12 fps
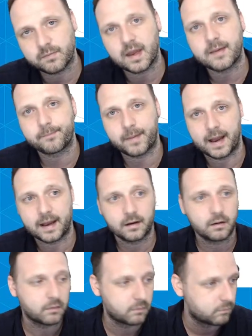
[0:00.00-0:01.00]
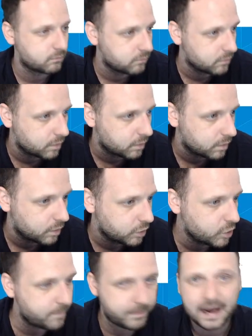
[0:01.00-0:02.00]
they bang,
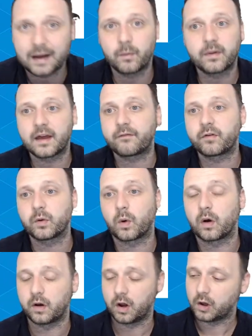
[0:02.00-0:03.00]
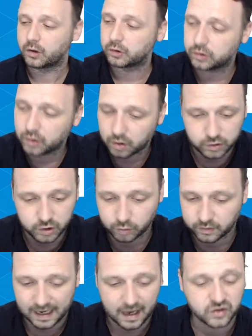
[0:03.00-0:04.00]
you bang with everyone. Look, you'll
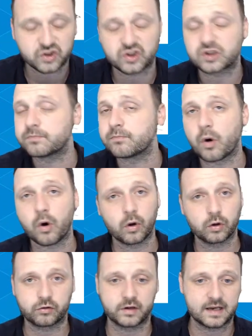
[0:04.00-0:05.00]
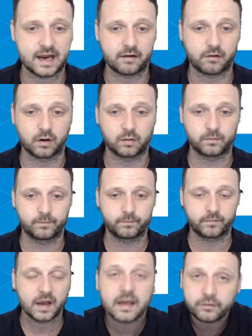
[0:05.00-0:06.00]
get a small green arrow.
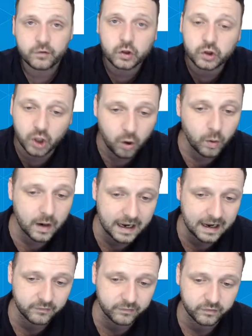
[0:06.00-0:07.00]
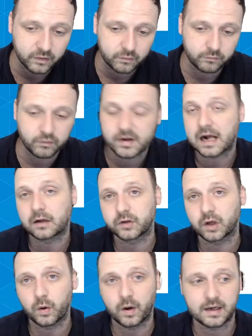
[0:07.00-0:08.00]
And if you don't have
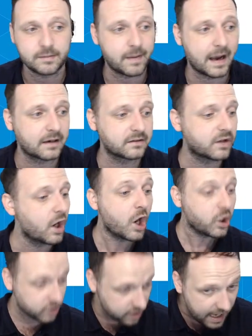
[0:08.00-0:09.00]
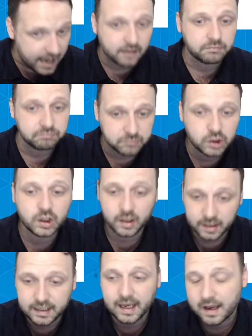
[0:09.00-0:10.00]
Ronaldo and he bangs, yeah, you're going to
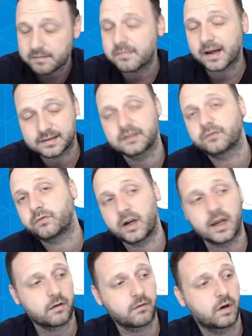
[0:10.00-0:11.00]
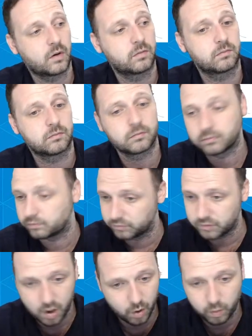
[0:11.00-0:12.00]
get a massive red arrow.
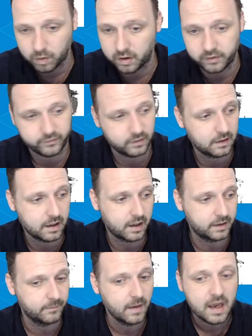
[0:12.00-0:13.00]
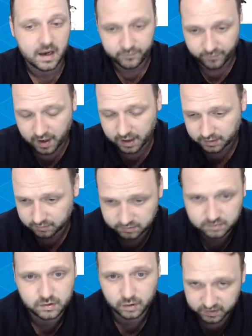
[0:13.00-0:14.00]
No word of a lie. If I
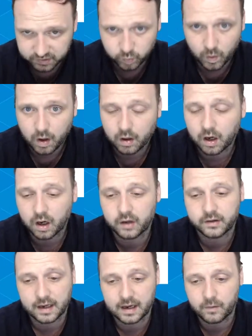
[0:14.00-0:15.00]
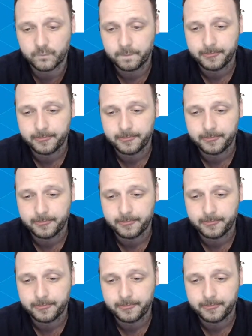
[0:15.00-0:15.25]
do this wild card now,